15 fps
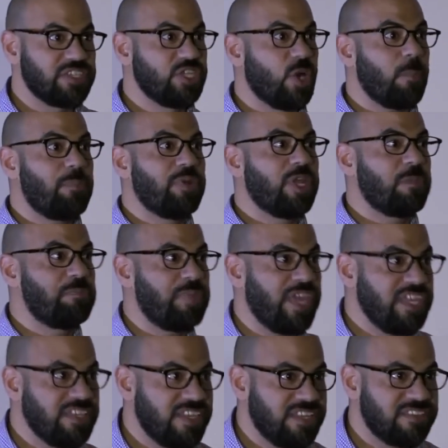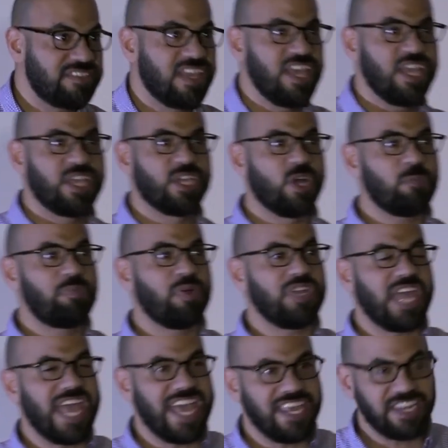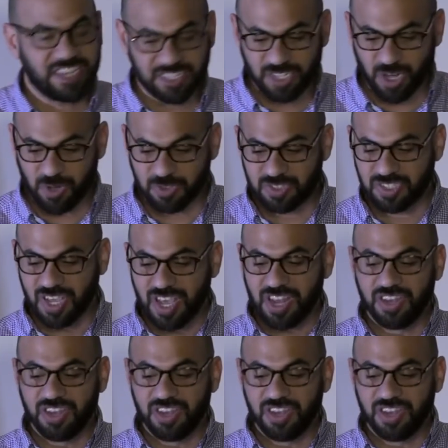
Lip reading: You don't put opinions, you don't put anecdotes,